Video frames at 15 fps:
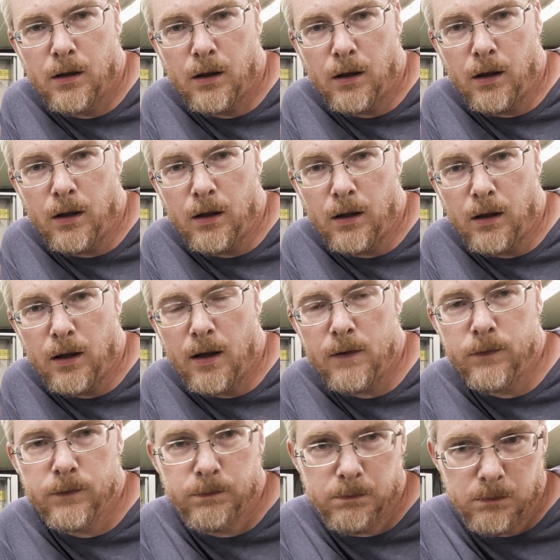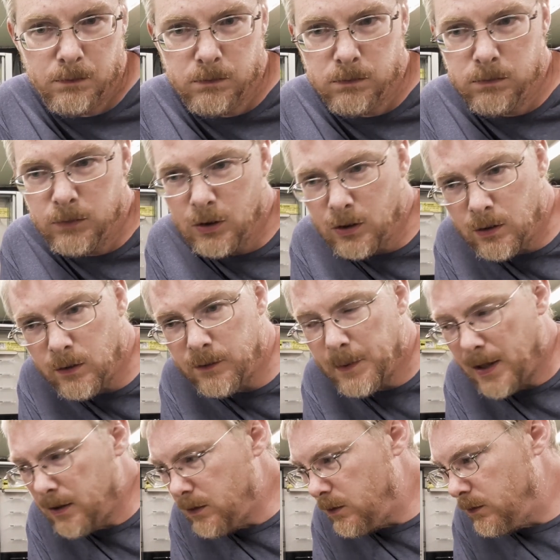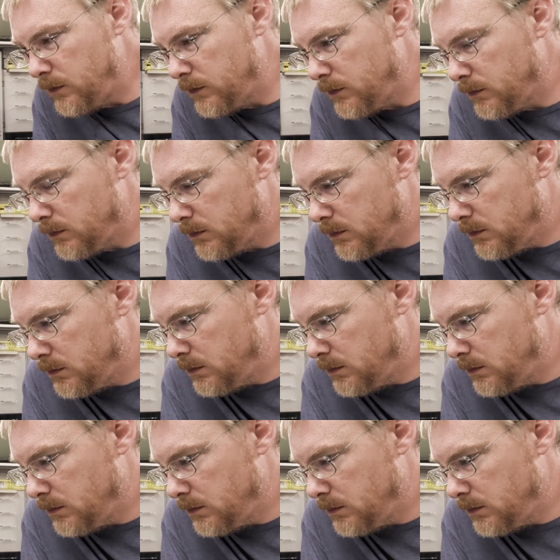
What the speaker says: I have good news, bad news,